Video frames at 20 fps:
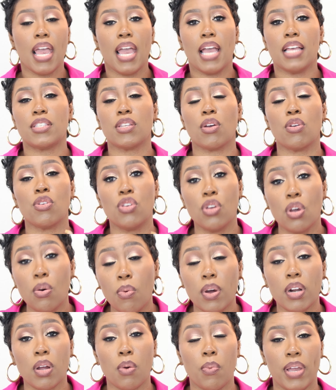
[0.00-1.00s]
And so you
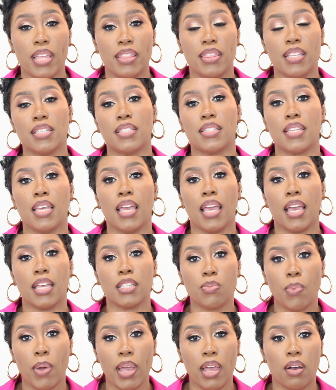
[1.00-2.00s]
want to win this thing
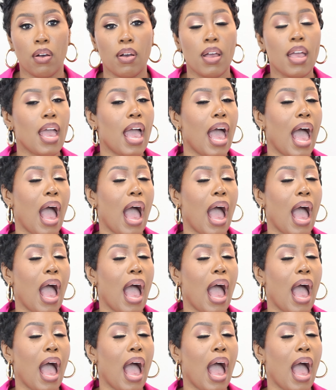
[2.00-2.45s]
as well.